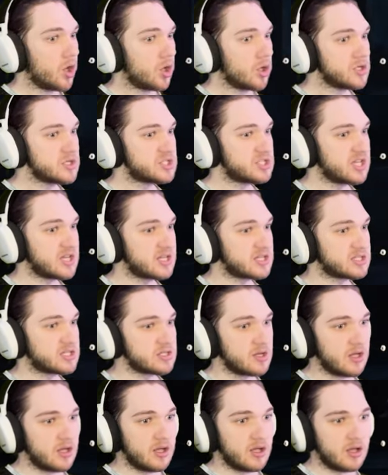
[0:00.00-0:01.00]
Six.
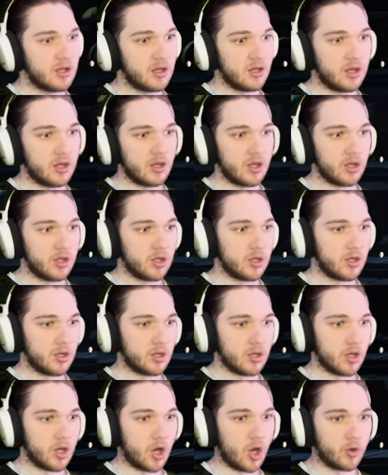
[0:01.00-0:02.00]

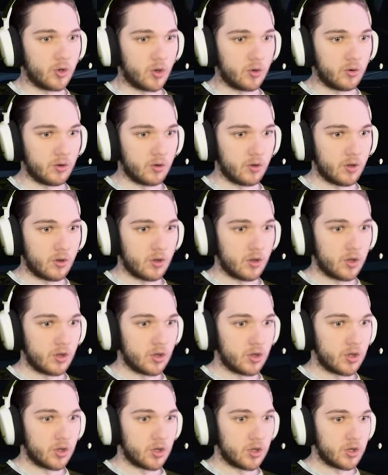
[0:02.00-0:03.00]
Oh no.
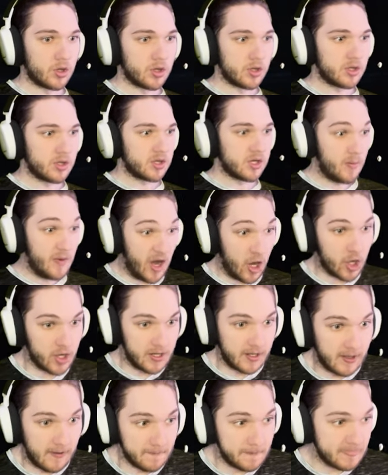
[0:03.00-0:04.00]
Come here.
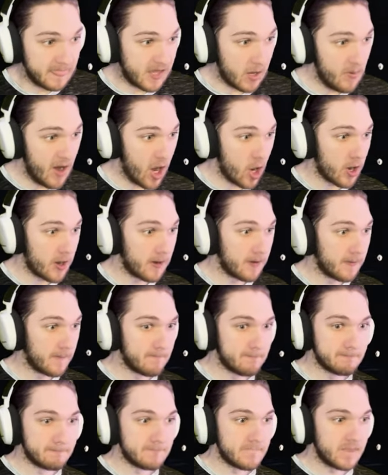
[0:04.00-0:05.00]
Come here.
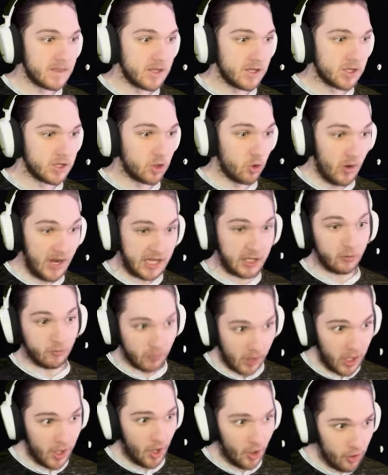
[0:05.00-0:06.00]
Quick,
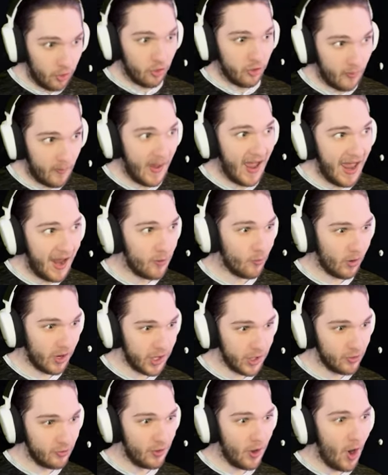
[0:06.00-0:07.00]
run under the bed. What are
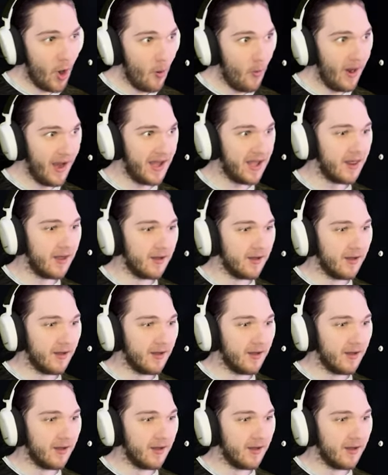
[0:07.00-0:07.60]
you doing?